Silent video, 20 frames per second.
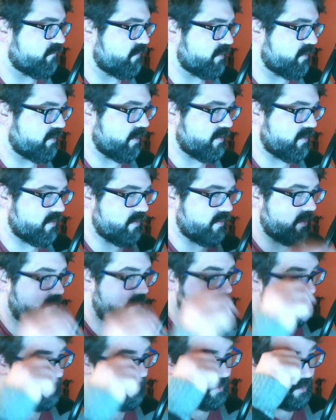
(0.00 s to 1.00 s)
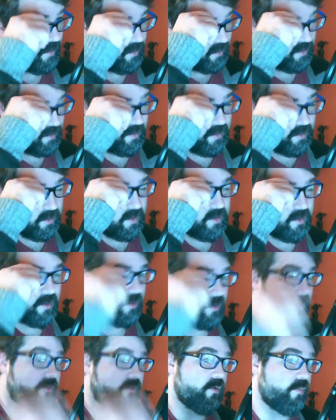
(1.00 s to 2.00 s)
touches on a
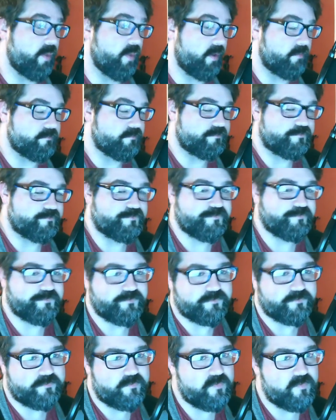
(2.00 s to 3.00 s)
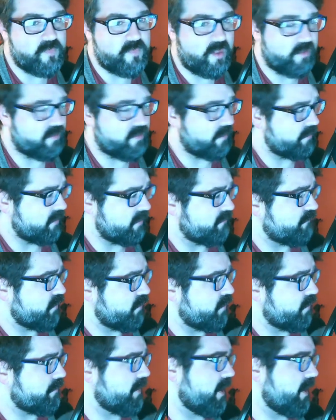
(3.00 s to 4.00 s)
little bit. It's something
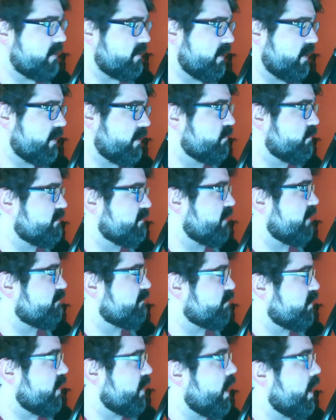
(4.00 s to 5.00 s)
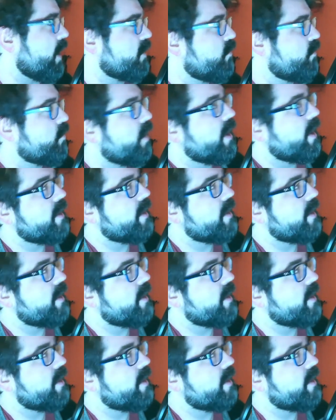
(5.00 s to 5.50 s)
Philip K. Dick was kind of preoccupied. He